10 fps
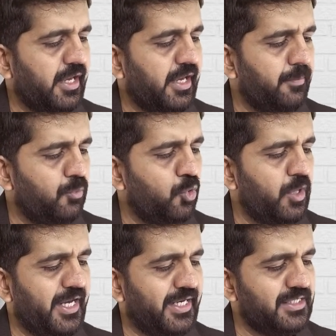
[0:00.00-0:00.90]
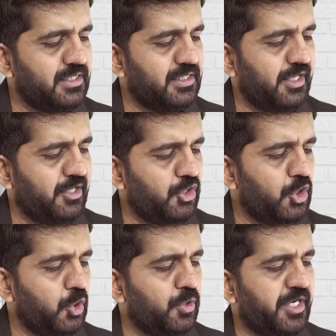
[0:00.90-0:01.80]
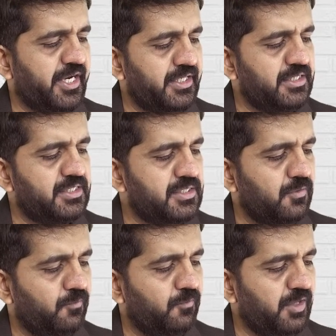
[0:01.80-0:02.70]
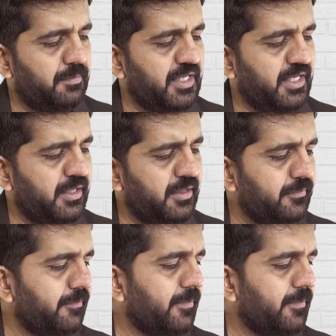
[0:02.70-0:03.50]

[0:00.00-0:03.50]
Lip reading: MOS in units will be